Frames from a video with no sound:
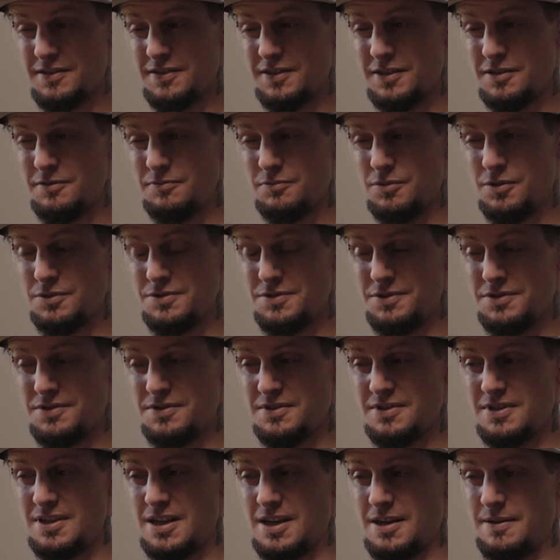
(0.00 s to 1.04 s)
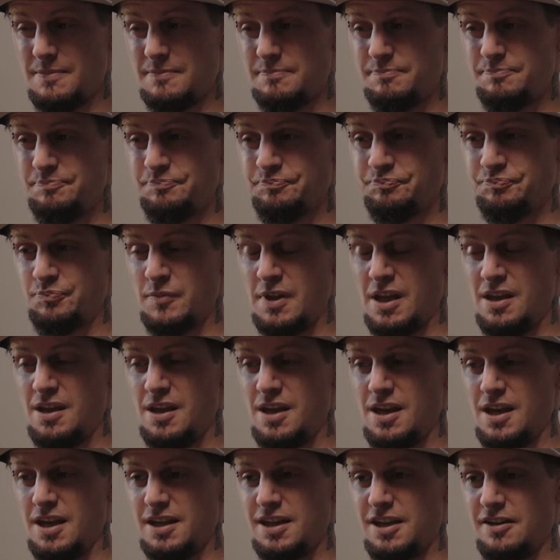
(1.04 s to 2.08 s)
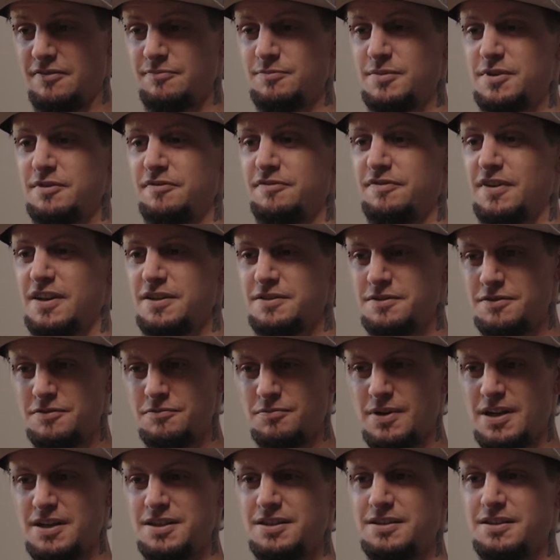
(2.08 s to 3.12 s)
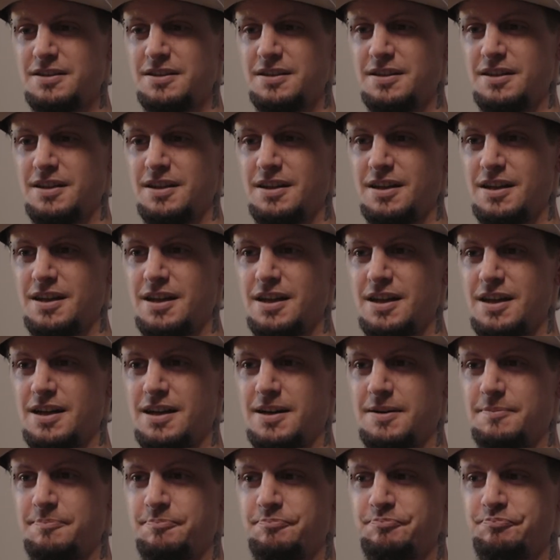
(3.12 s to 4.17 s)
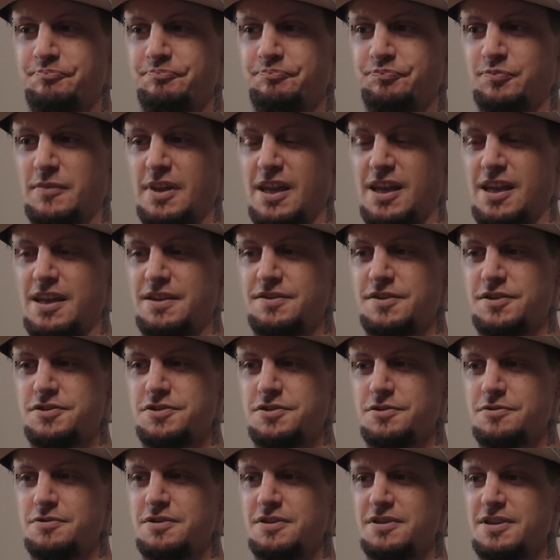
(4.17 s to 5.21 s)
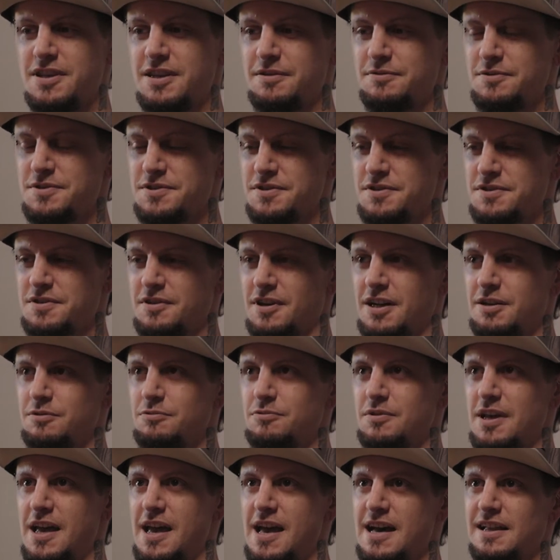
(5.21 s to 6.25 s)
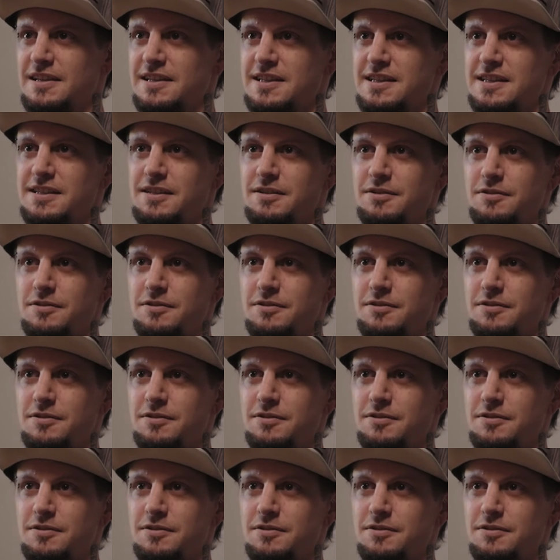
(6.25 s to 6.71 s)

I think it was, a government funded one, and the tutor there was this guy called Ali,